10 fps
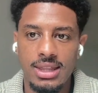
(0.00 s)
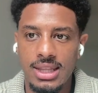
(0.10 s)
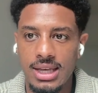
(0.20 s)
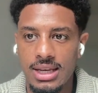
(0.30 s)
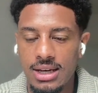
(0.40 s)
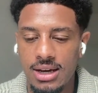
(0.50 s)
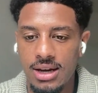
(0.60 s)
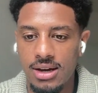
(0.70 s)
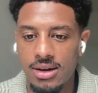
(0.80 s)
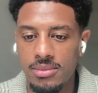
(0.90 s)
and then
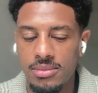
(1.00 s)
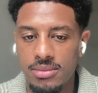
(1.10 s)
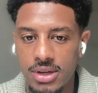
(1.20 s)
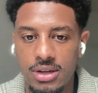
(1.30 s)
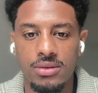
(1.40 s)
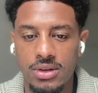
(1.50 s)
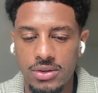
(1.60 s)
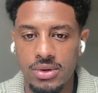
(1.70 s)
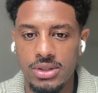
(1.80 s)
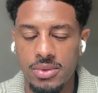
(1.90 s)
include it in
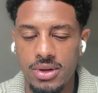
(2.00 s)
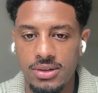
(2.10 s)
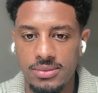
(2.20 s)
your resume.